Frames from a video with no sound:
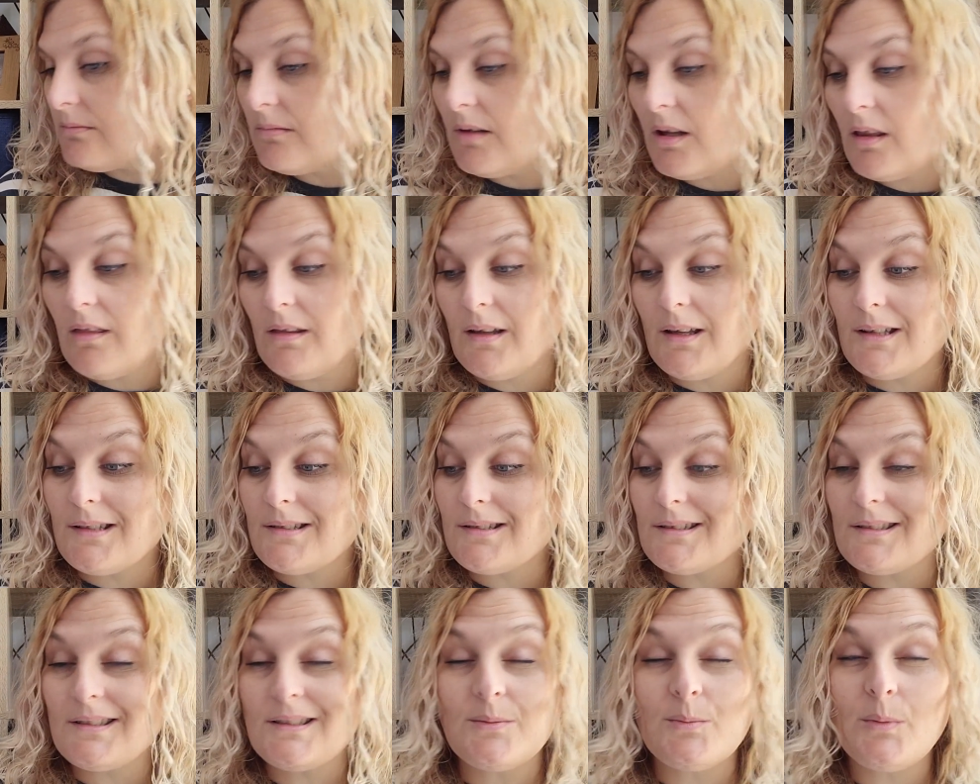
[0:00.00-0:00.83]
And that
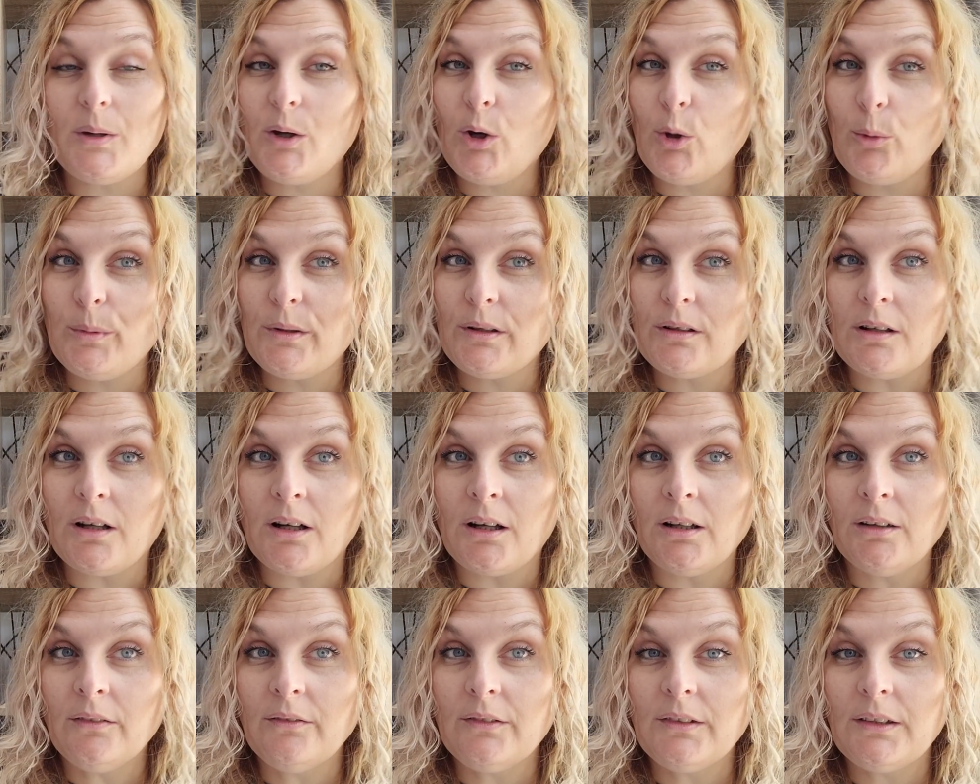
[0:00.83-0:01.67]
is my
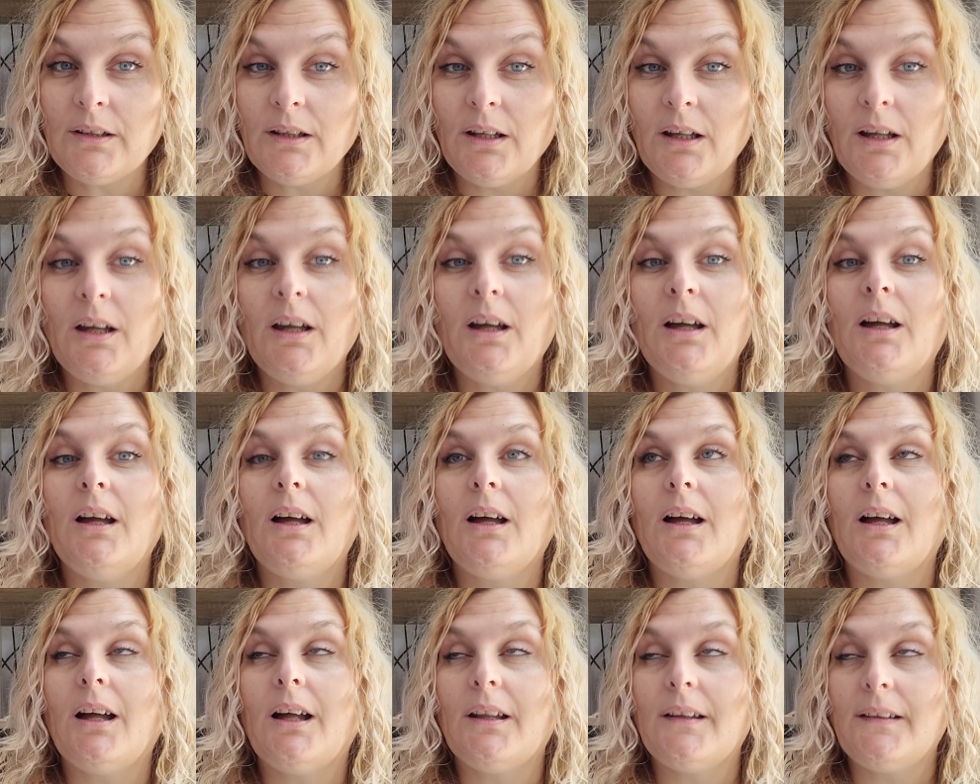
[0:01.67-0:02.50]
Hobbycraft
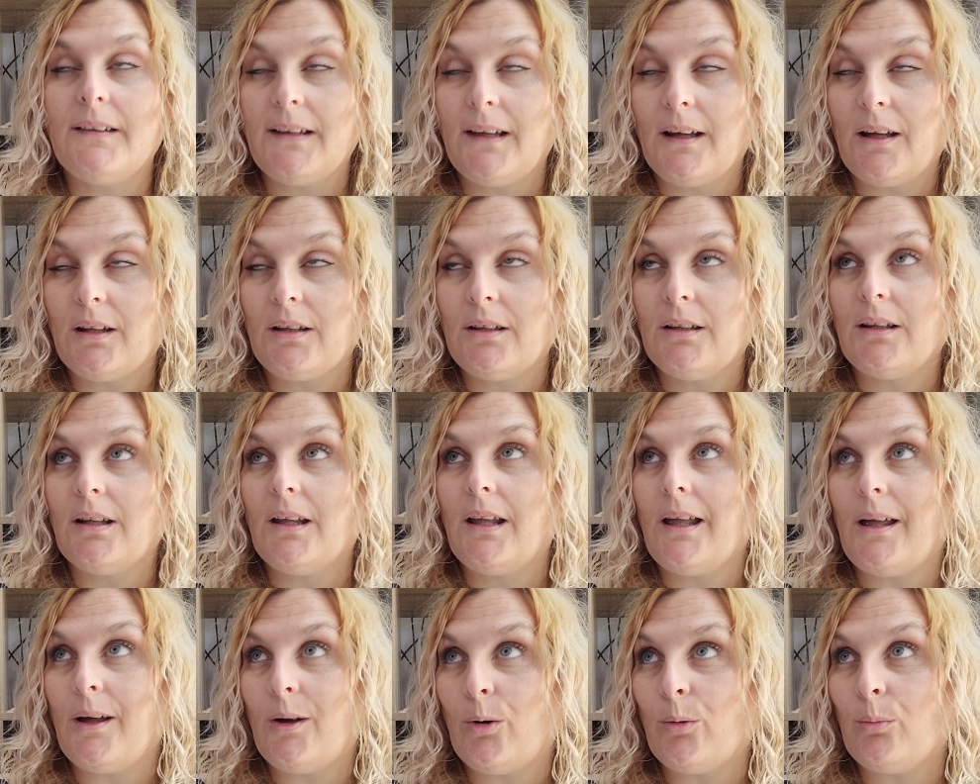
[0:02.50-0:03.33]
and
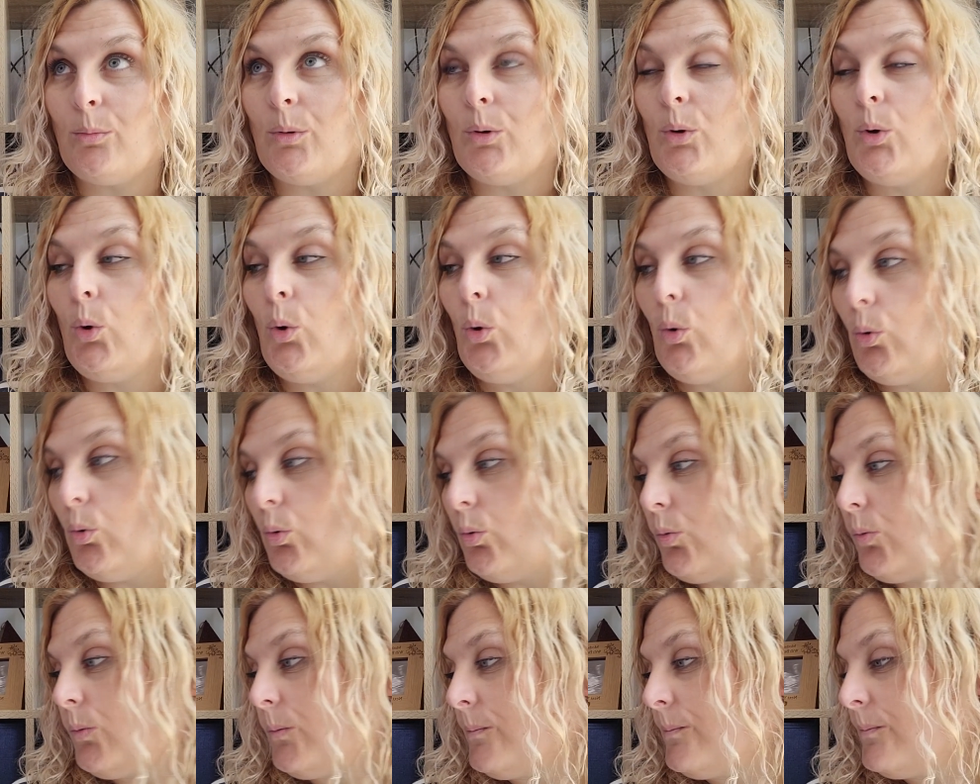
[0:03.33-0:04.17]
Dunelm
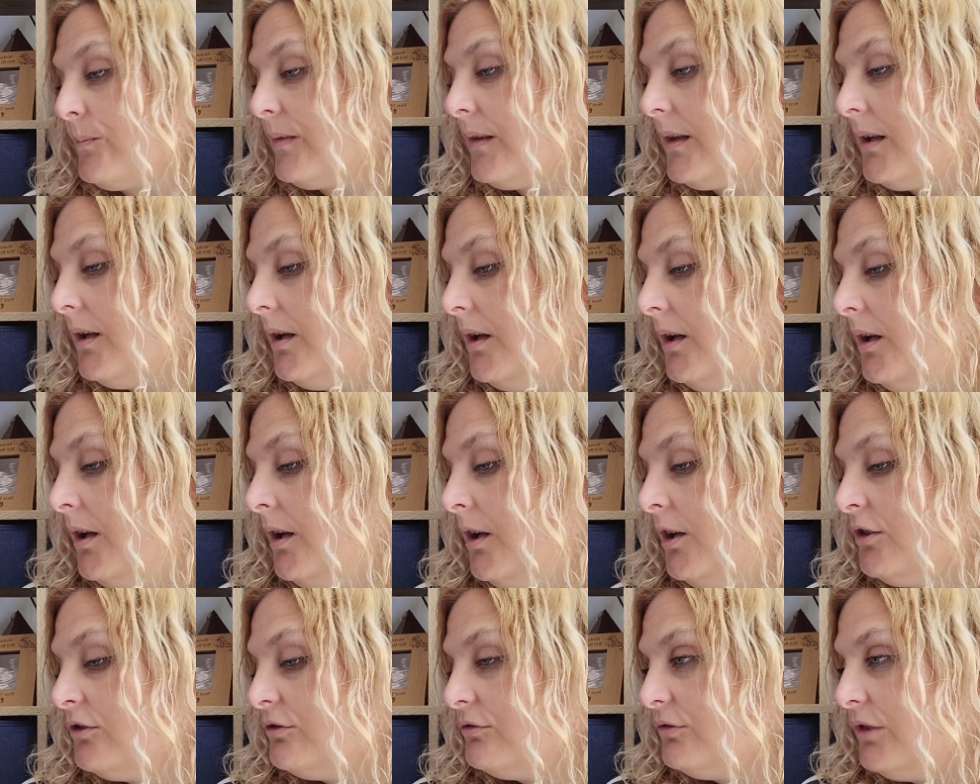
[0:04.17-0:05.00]
haul.
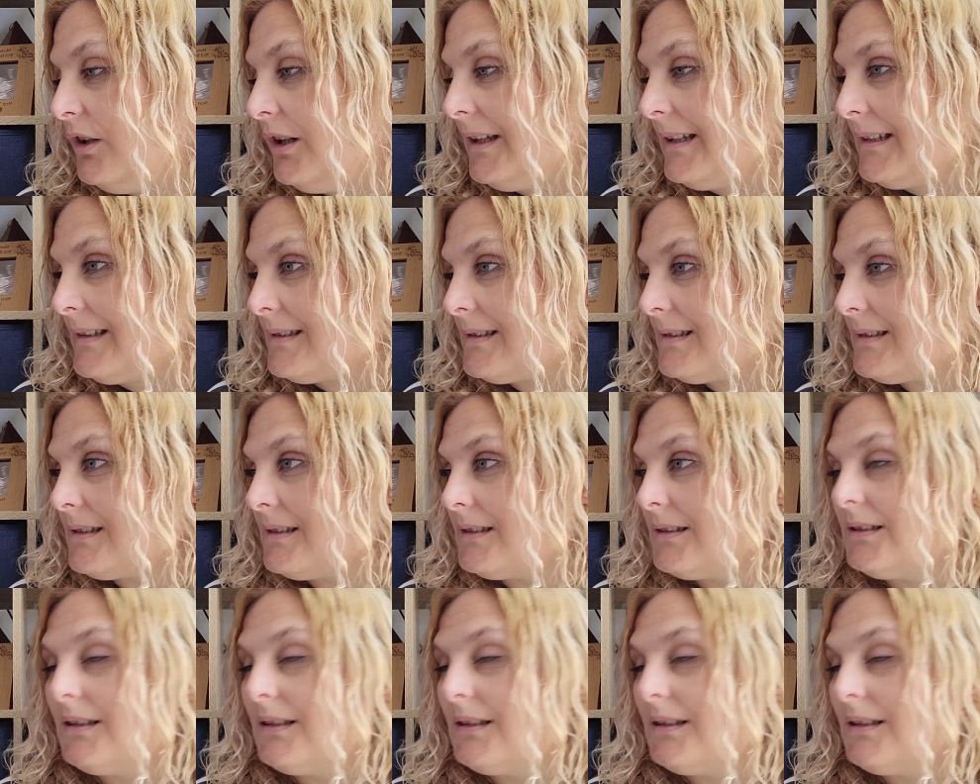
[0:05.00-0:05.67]
Right,